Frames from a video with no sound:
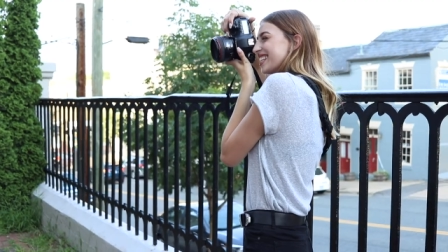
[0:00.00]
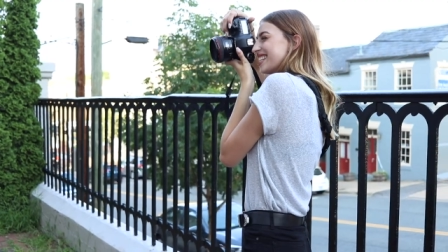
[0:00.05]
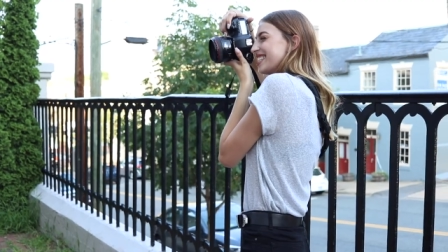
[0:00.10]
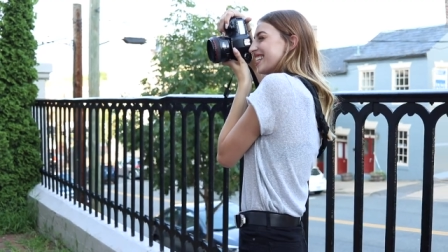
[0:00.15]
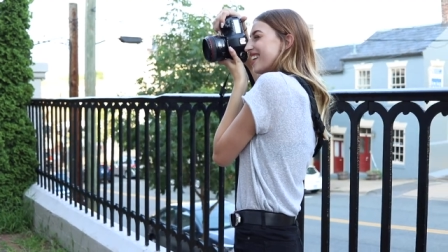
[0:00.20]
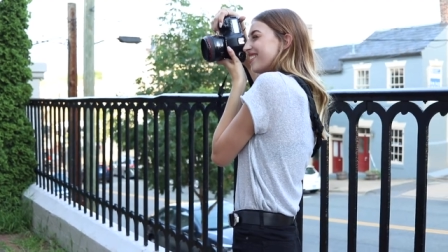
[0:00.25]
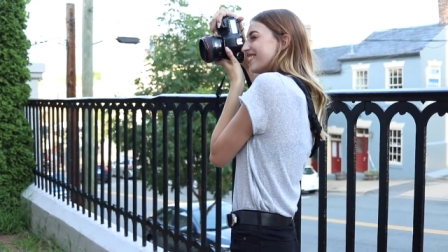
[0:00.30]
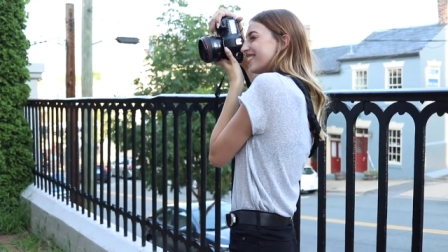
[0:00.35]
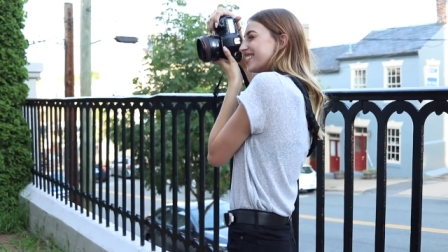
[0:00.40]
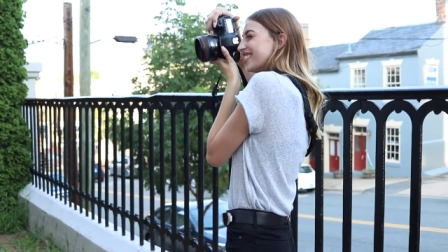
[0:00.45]
Chin
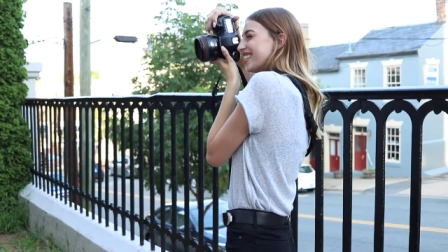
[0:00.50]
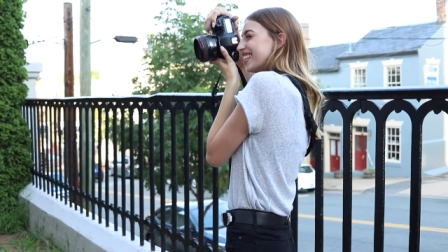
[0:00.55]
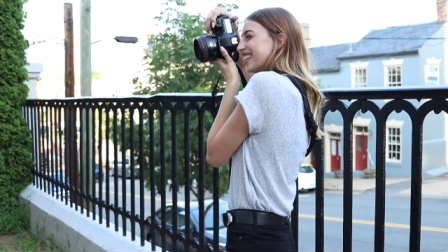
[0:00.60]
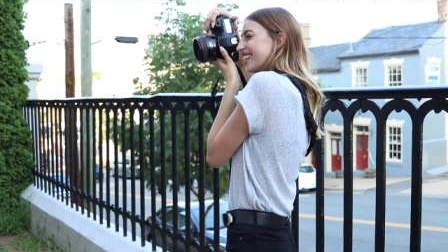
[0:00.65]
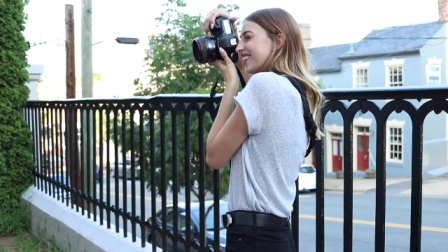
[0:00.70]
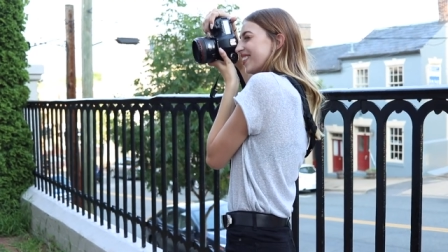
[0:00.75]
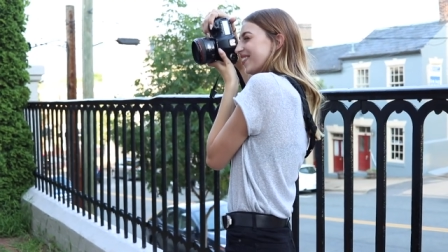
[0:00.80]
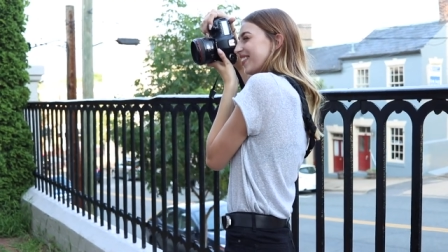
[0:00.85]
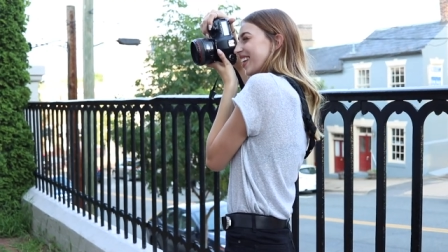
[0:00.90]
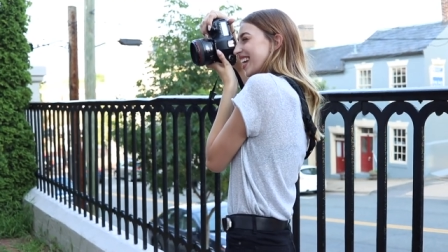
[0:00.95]
down just a
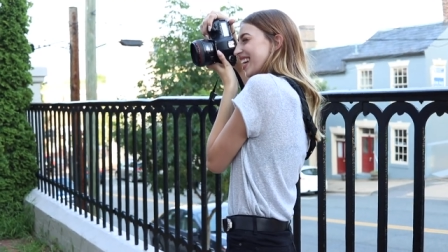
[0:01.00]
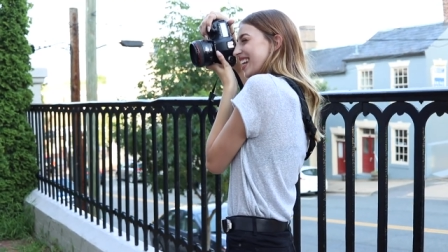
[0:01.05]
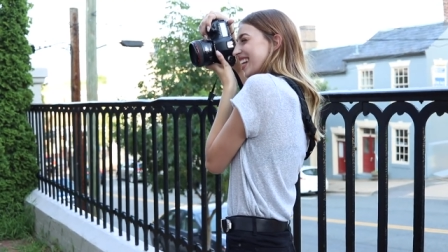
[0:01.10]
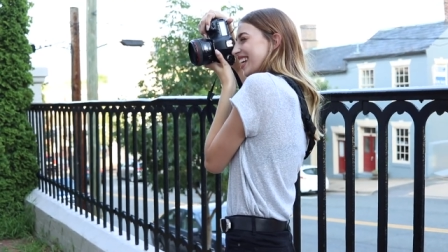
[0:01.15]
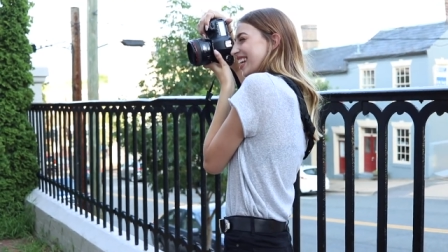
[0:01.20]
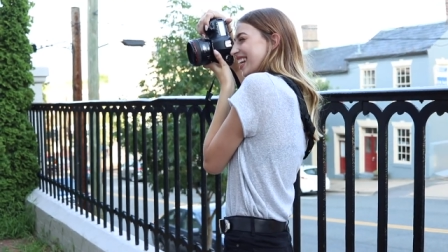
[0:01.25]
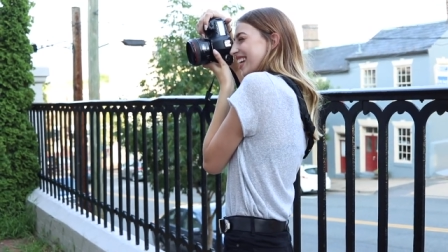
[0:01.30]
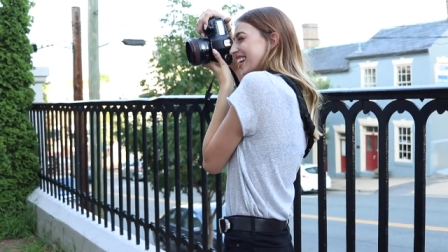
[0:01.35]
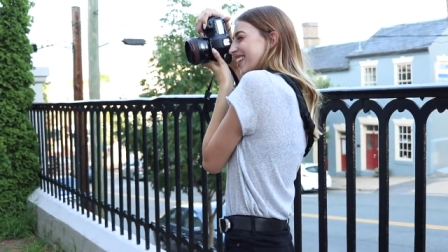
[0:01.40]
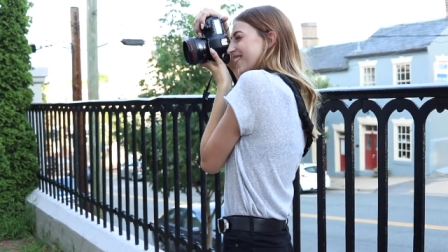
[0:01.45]
little bit.
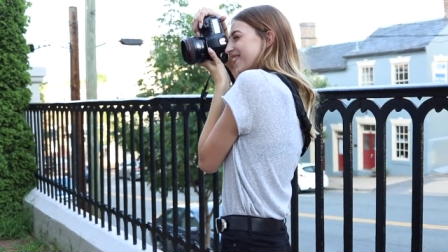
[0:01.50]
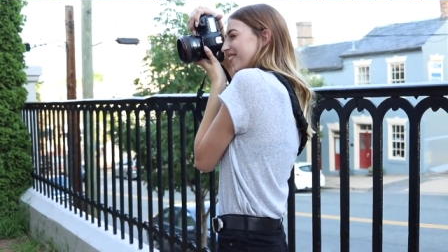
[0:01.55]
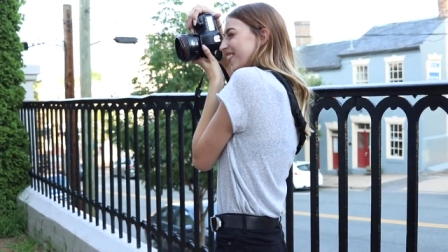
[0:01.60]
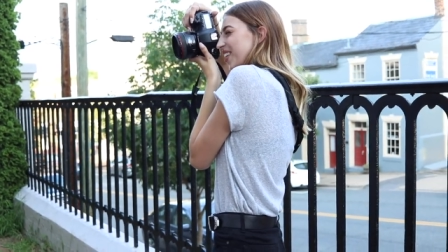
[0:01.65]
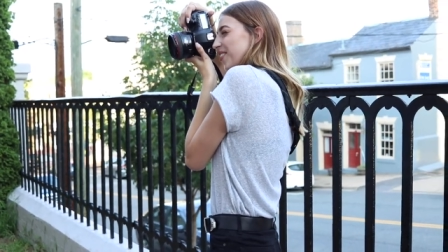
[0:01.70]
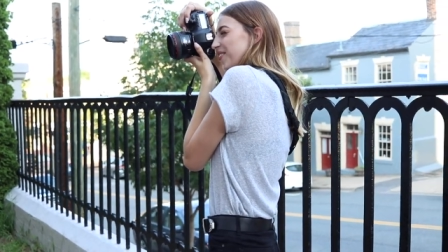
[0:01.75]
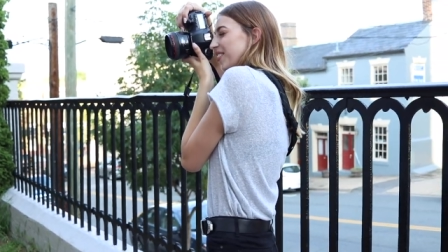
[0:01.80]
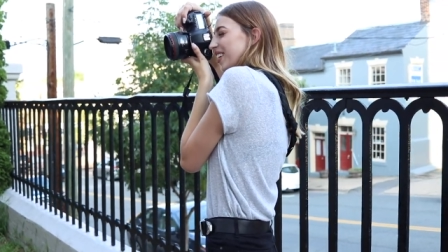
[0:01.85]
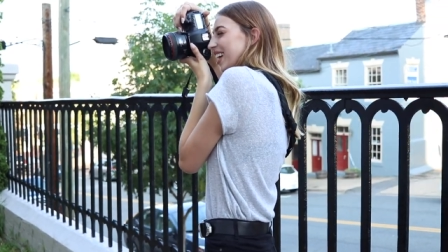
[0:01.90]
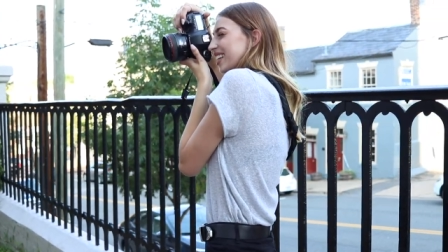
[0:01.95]

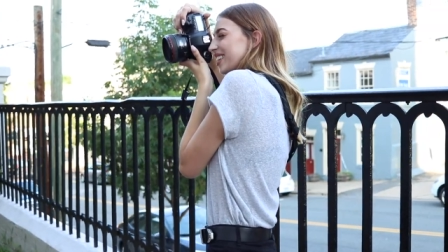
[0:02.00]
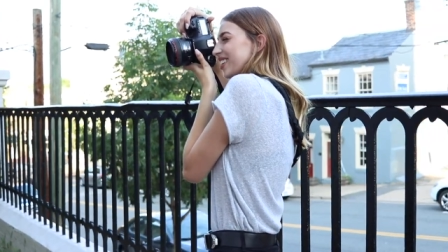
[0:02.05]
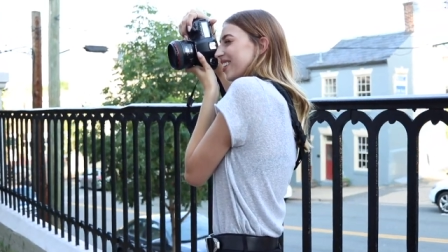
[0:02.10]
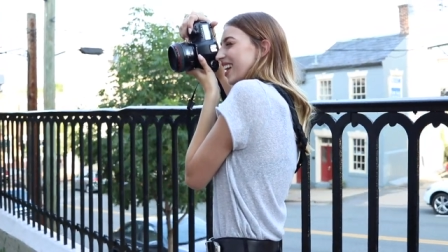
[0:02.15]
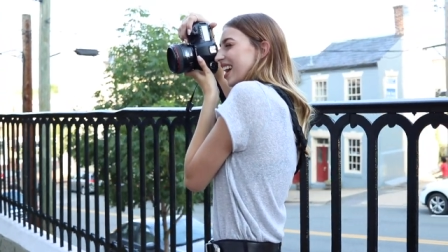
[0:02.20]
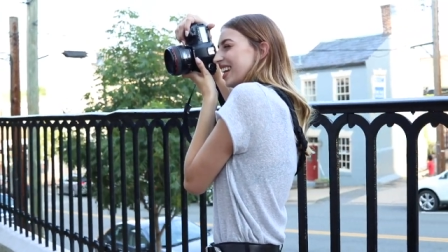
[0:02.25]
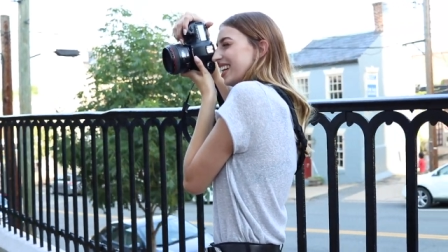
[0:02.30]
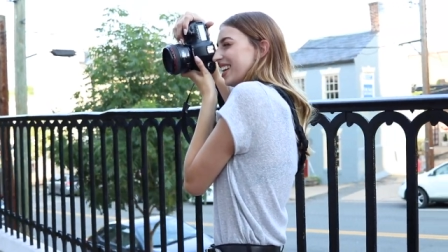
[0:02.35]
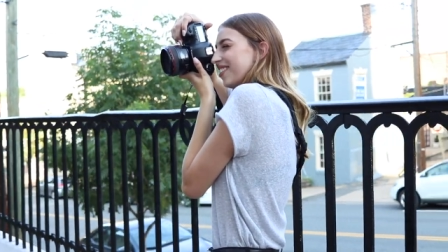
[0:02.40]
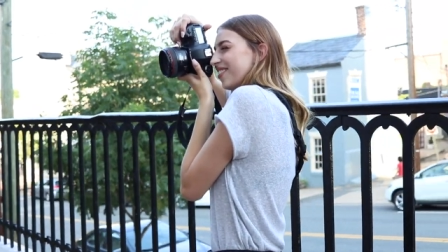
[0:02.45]
Perfect. Go
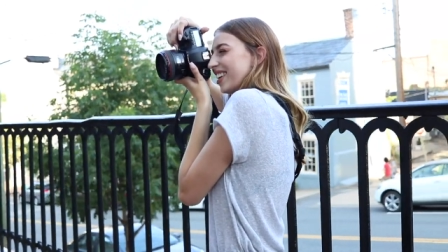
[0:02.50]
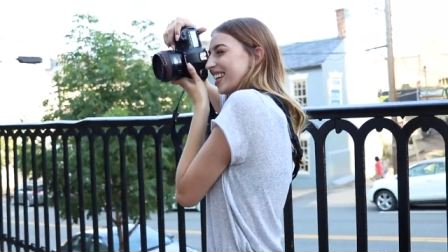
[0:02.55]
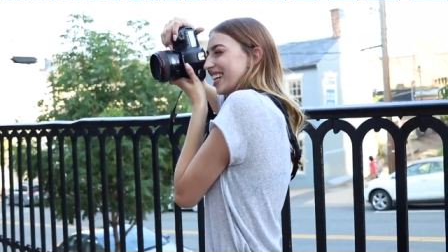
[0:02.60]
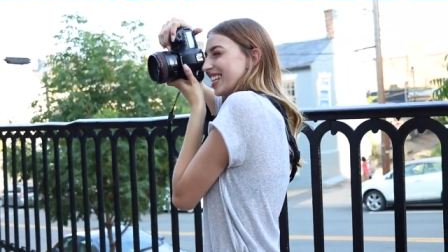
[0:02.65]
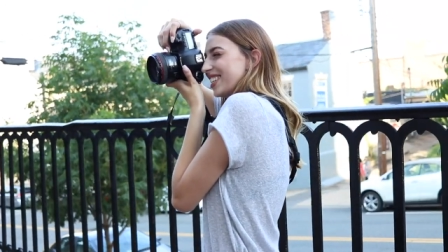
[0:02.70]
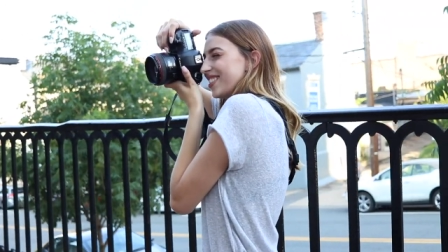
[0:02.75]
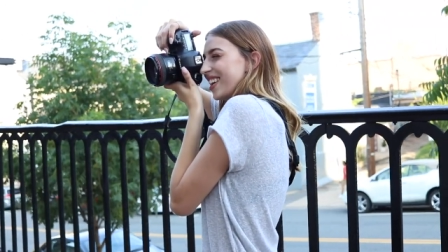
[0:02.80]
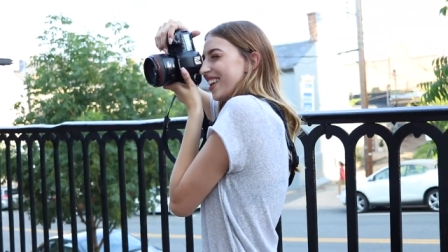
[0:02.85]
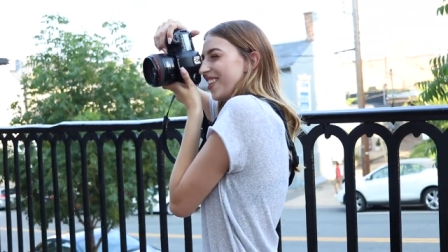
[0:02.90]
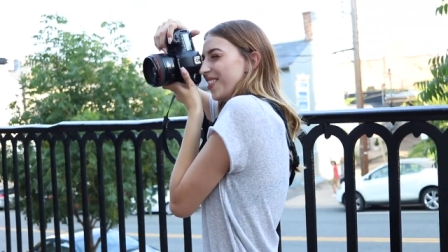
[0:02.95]
ahead and give her a
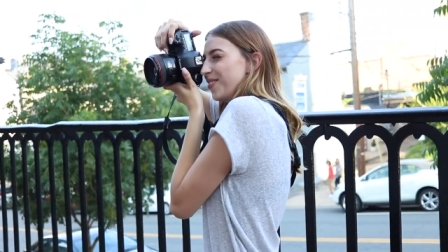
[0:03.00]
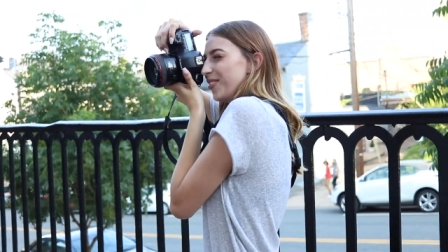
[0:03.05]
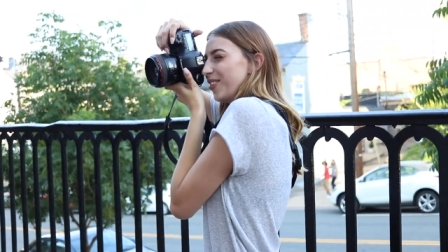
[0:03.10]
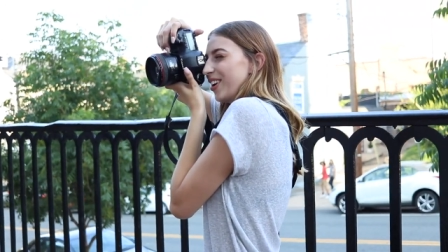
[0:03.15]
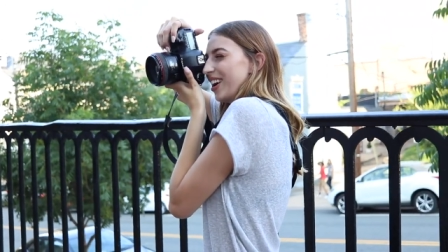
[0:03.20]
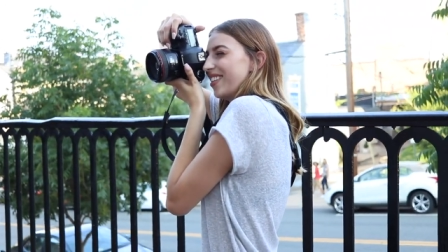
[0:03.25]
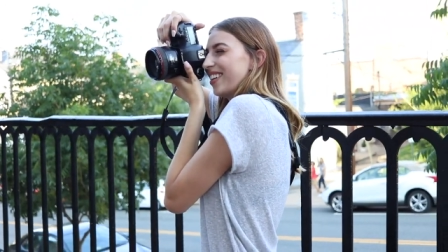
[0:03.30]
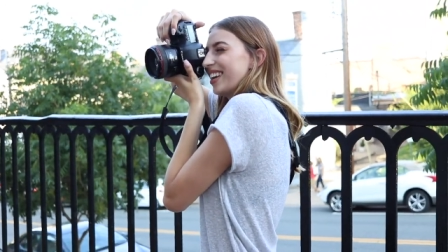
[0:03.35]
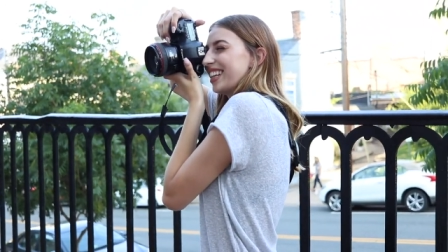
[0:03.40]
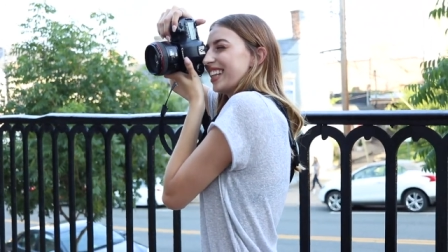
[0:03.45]
kiss right on the
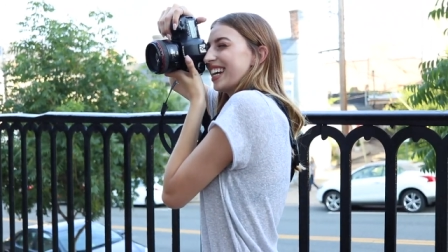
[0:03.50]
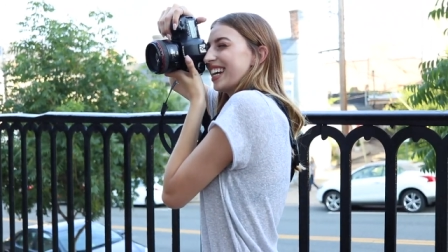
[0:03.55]
forehead right